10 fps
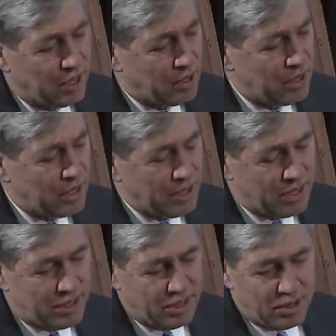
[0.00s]
uh,
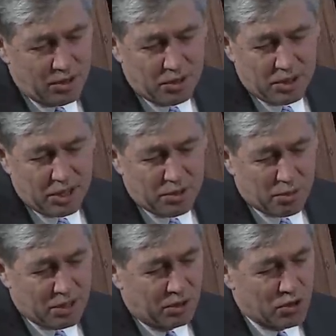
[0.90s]

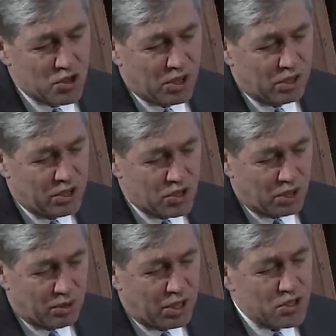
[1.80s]
retinal de
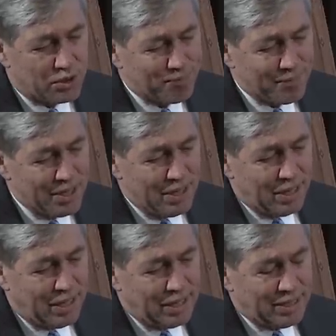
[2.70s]
degeneration.
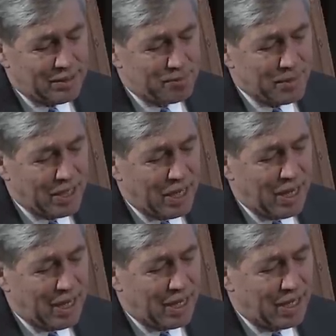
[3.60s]
Um,
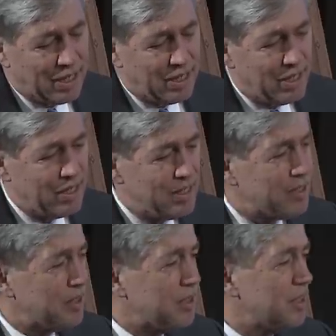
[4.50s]
and
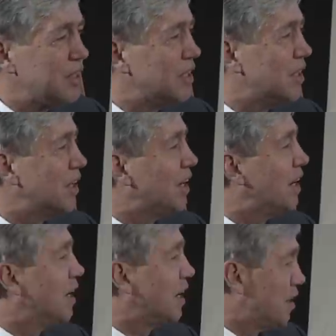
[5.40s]

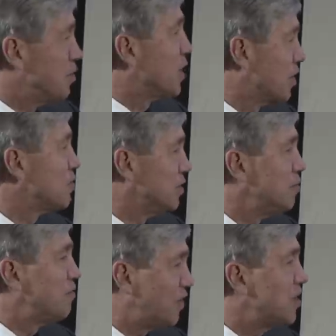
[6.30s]
I was actually
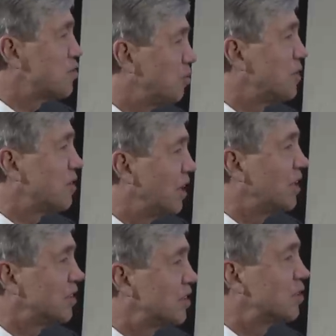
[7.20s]
faced with
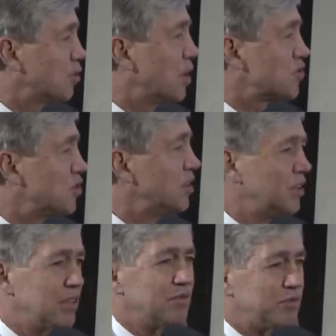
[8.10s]
that question
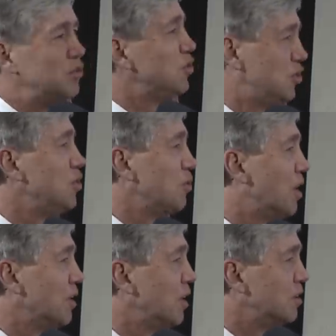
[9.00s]
of, do you
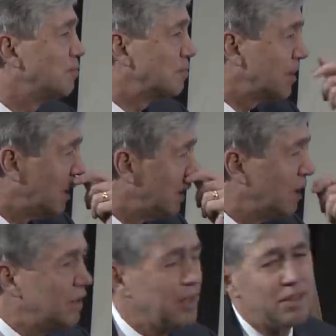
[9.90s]
want to know?
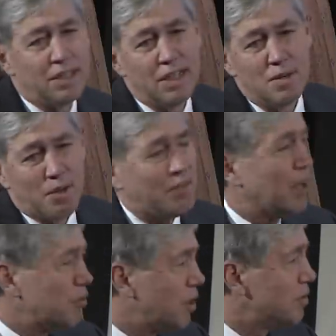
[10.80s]
And my
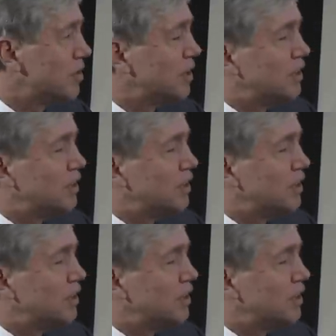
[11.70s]
father went, uh,